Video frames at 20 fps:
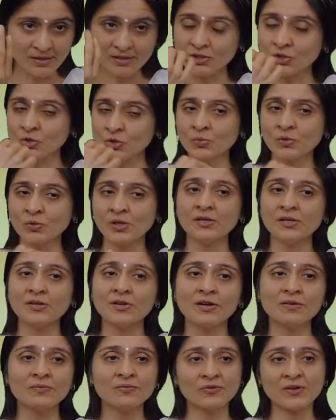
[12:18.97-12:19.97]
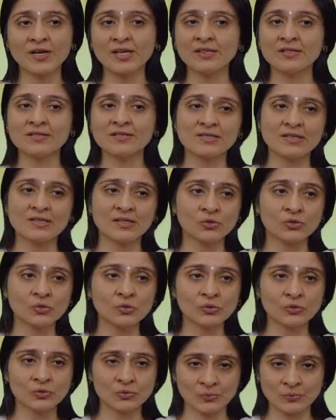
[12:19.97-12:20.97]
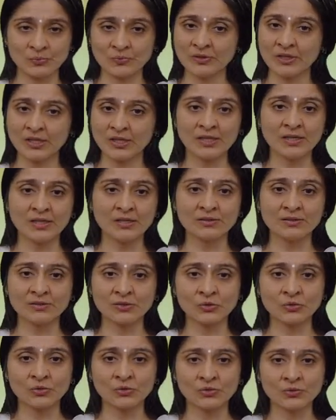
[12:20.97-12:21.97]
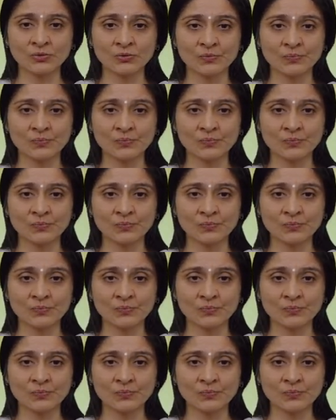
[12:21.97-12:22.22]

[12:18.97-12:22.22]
you will not find the Sadguru, the inner Guru.